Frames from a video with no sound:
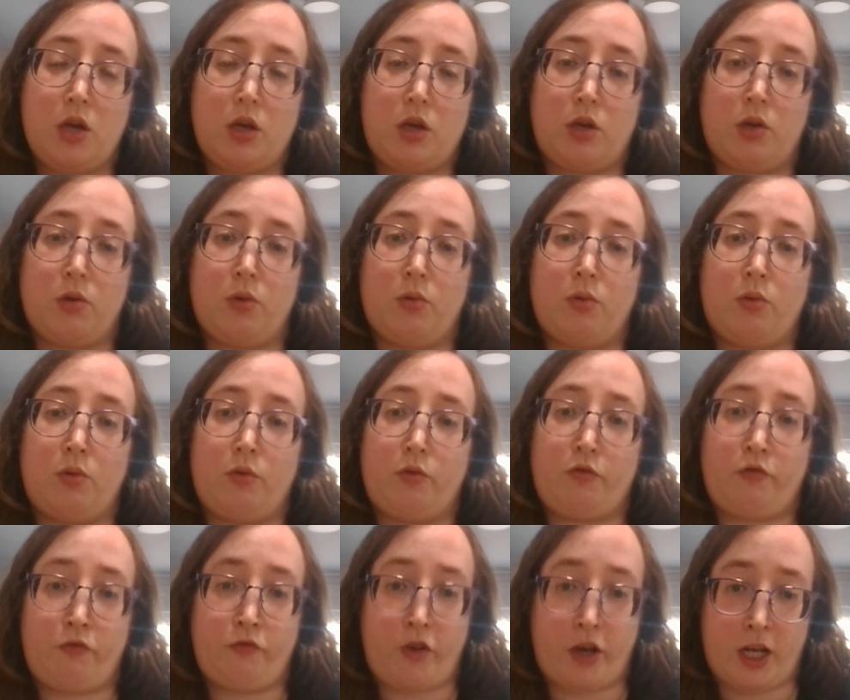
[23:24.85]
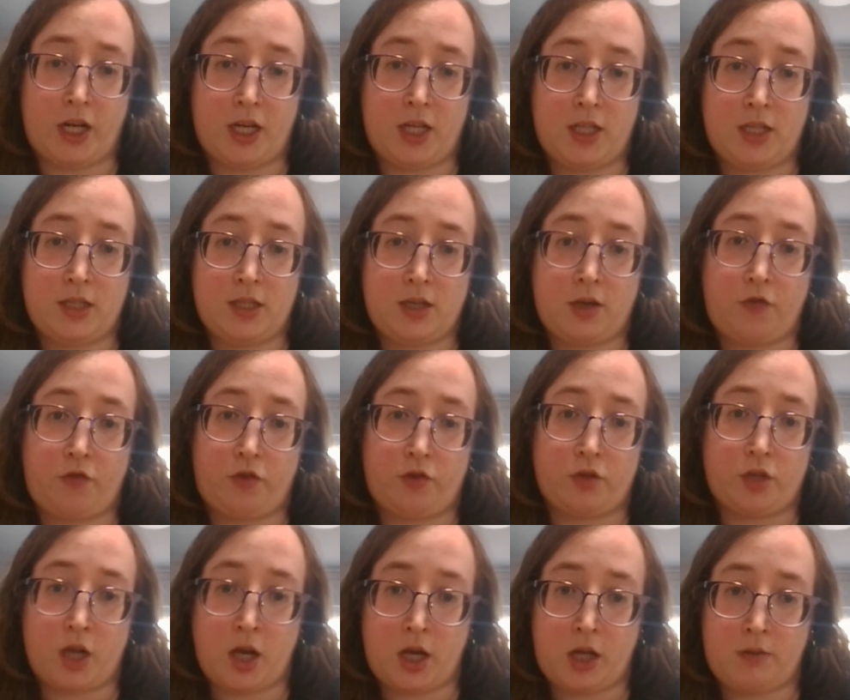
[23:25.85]
you fight it a few
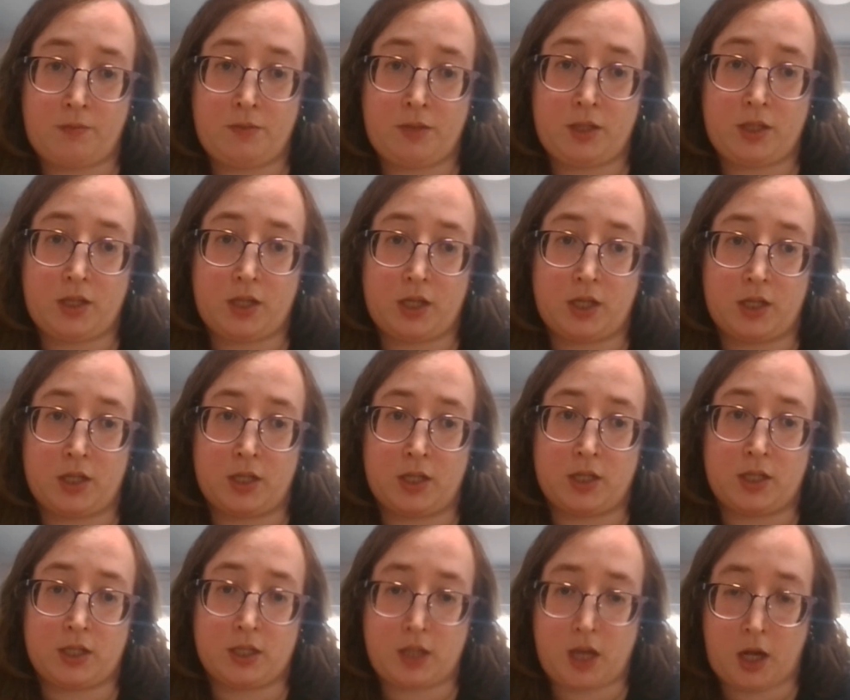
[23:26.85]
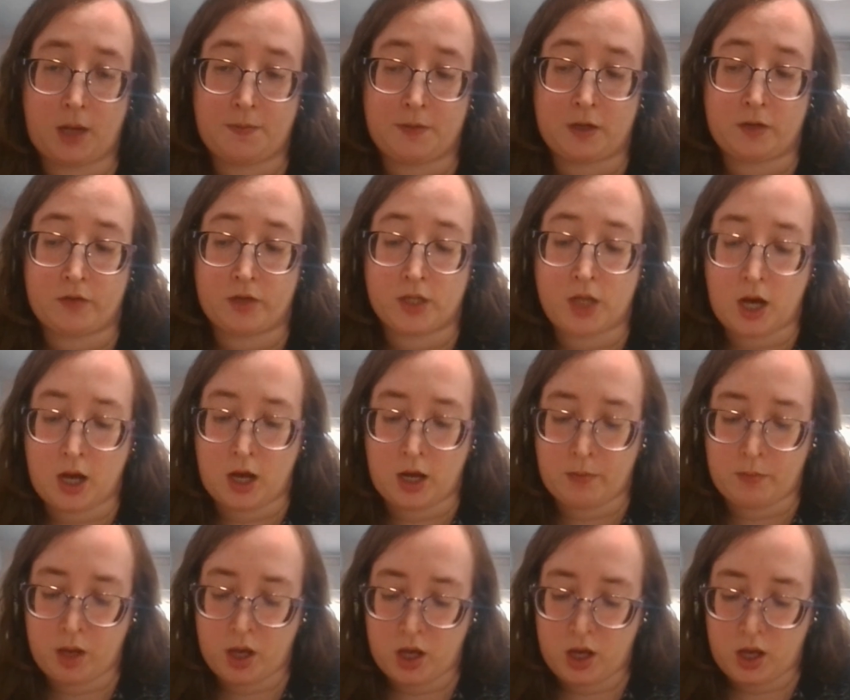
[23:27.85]
times and it escapes every
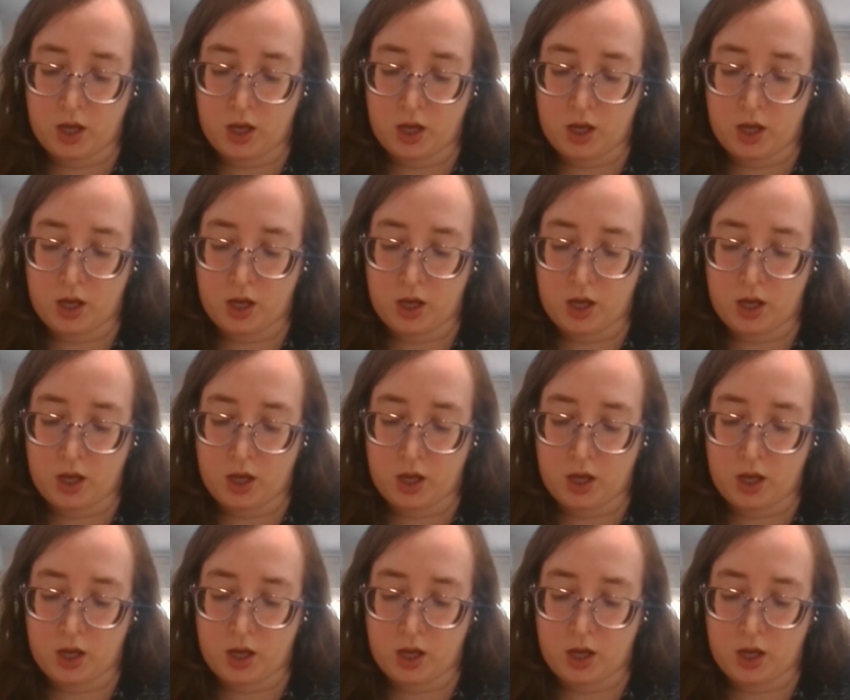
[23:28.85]
time,